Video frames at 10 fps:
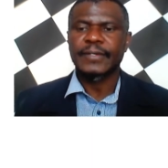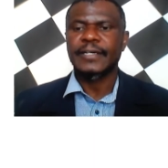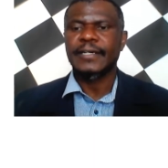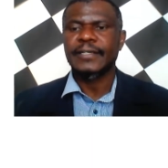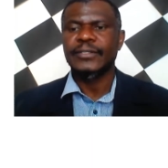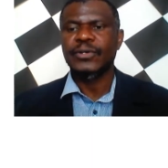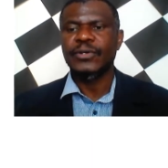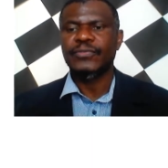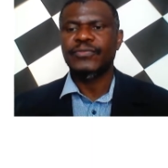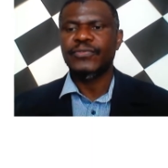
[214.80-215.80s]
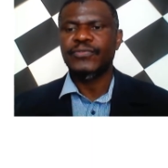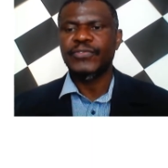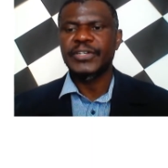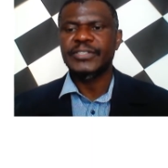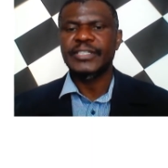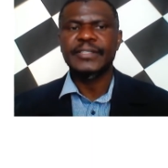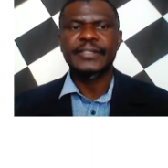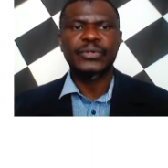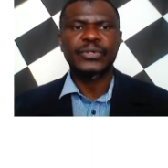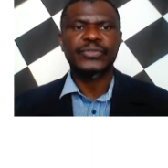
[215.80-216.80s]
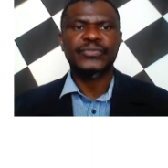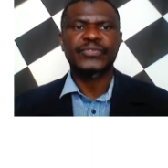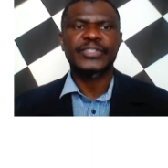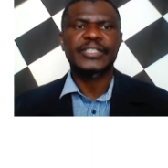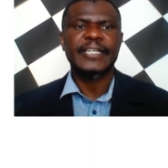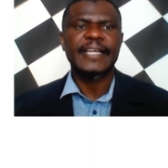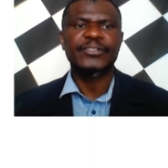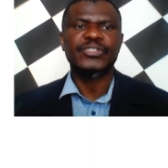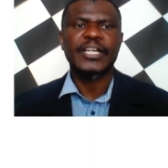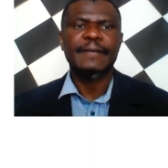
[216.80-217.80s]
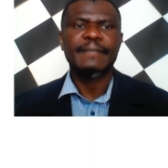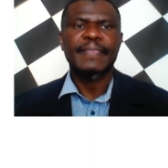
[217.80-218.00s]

fulfilled in the course of this lecture.